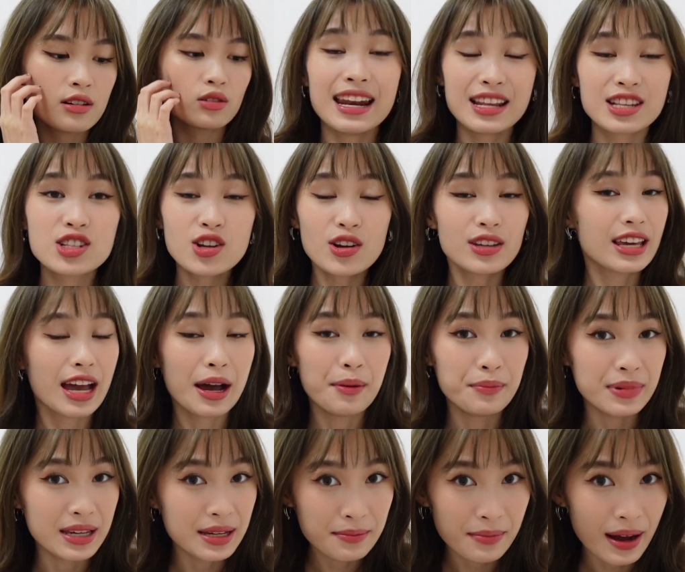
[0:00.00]
And it's not that I'm
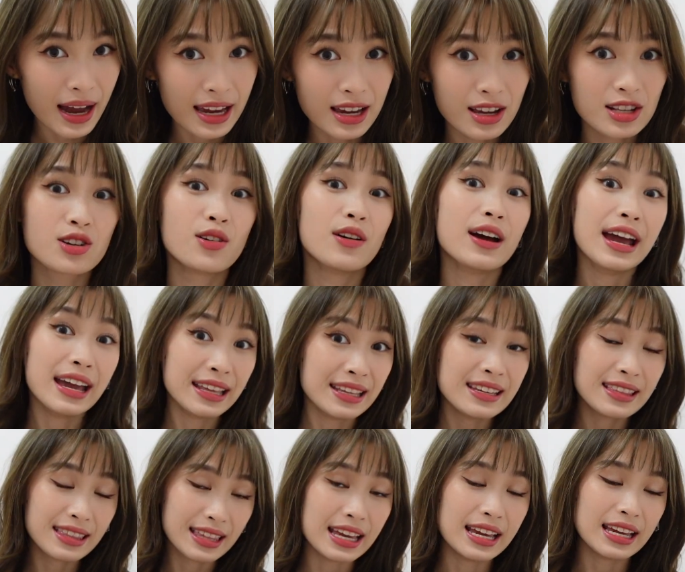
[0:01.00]
being biased or
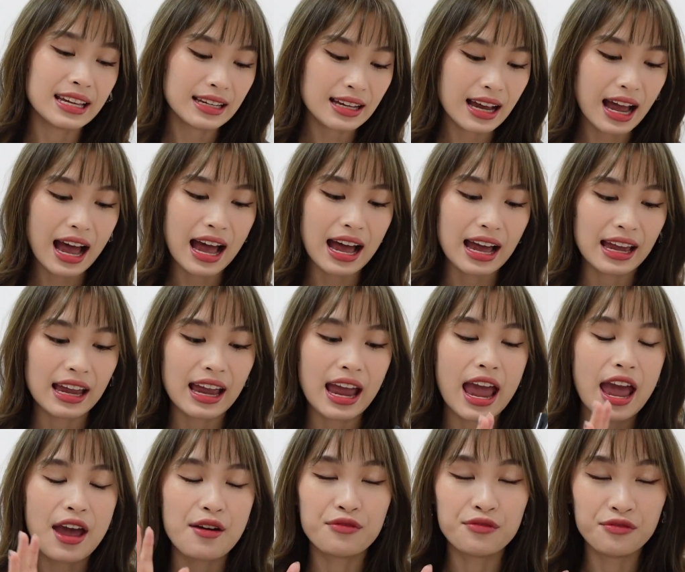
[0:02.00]
anything. I
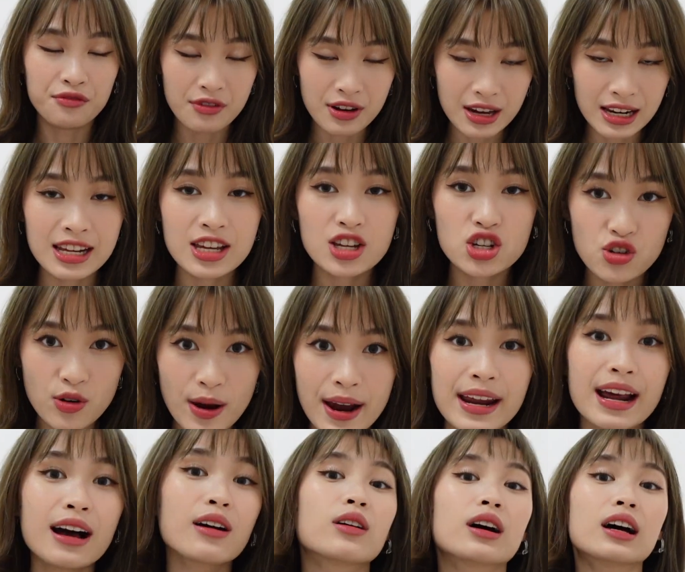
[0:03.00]
have really tried
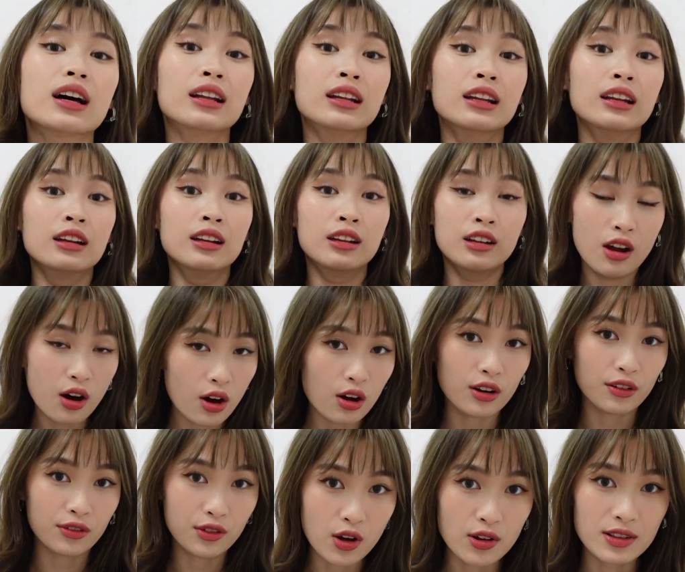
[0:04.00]
out a lot
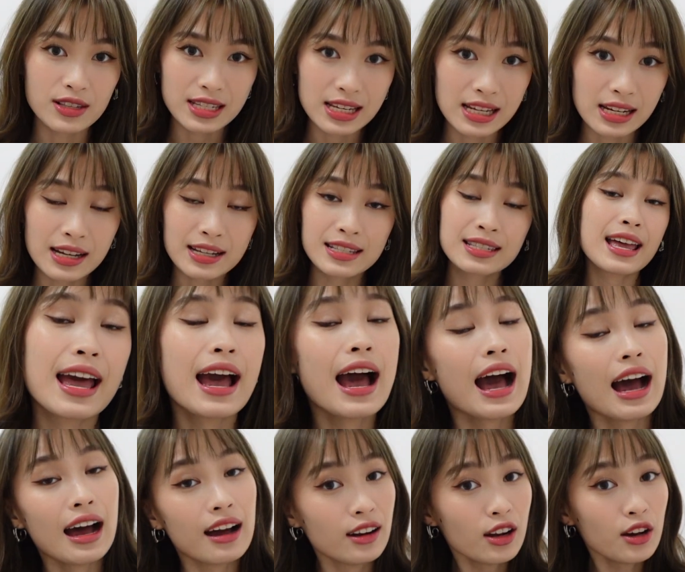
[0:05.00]
of concealers. There
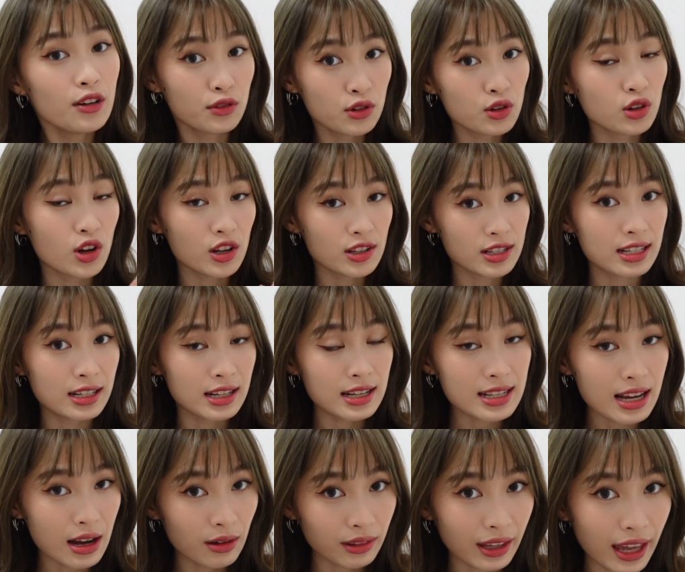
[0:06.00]
are a lot of good concealers
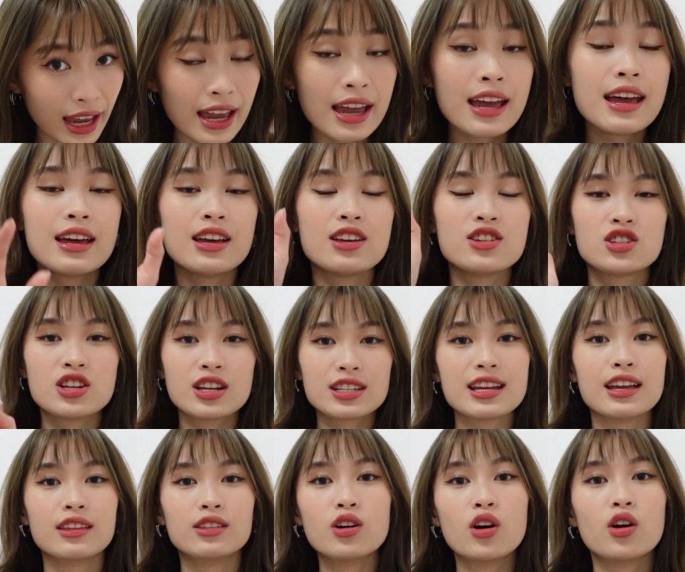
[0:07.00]
out there, it's just
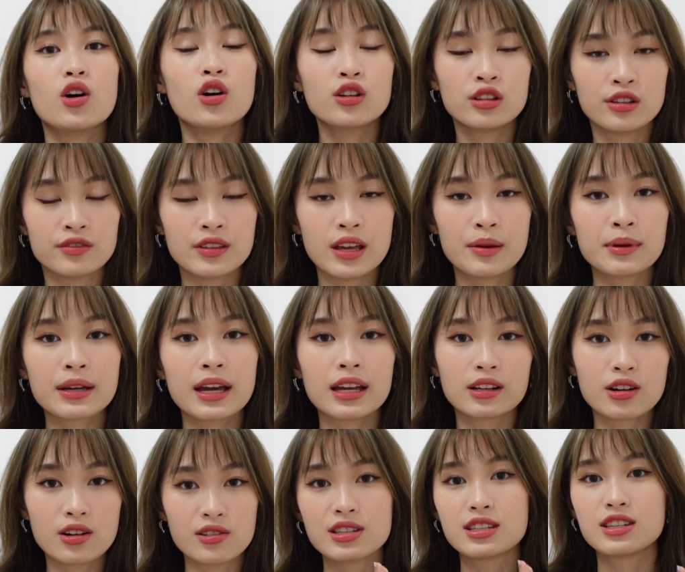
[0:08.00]
that not all of them can
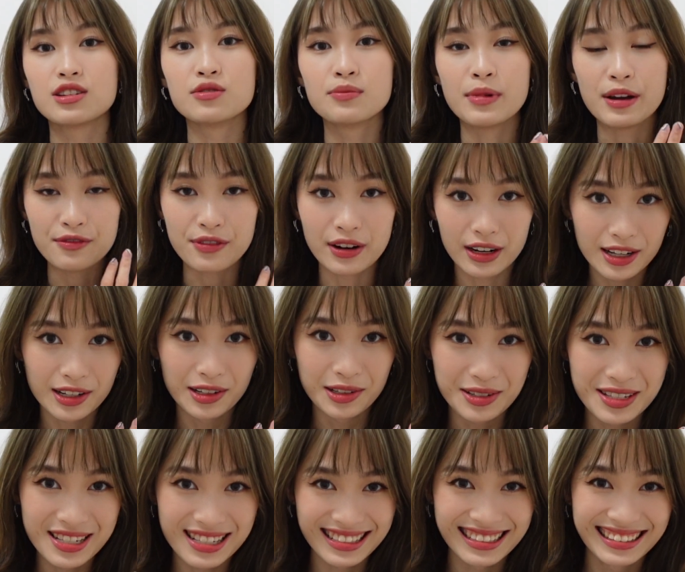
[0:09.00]
conceal my
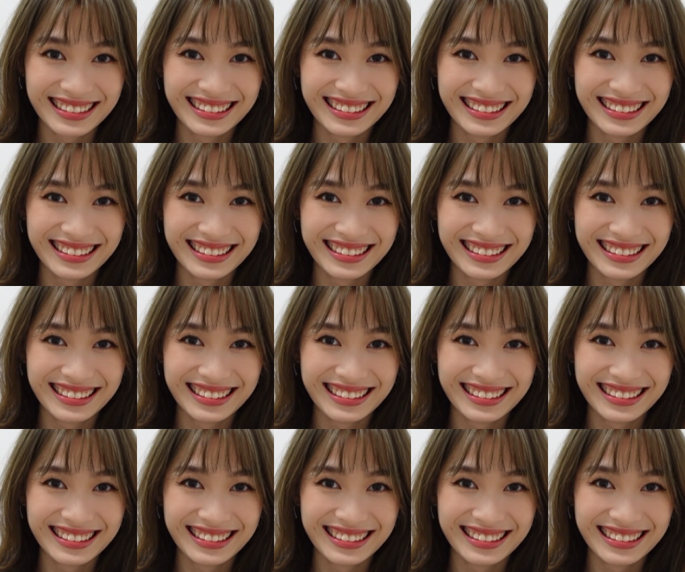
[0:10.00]
freckles.